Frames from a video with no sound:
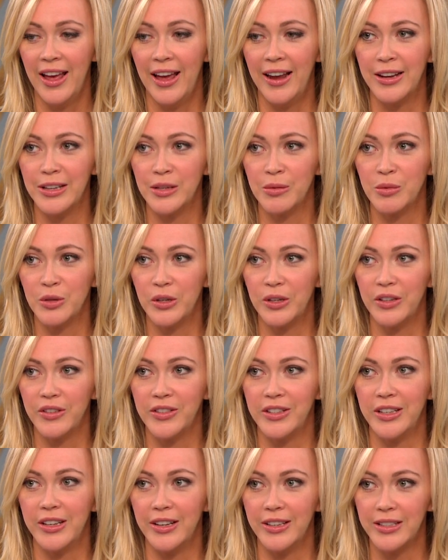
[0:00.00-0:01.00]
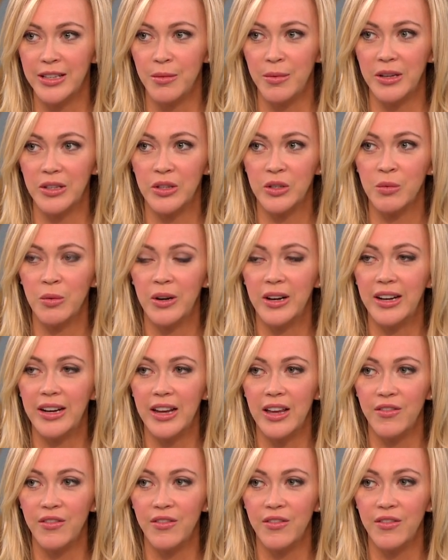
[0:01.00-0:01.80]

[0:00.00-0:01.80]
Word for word: And as I'm sure you've seen on CBS This Morning and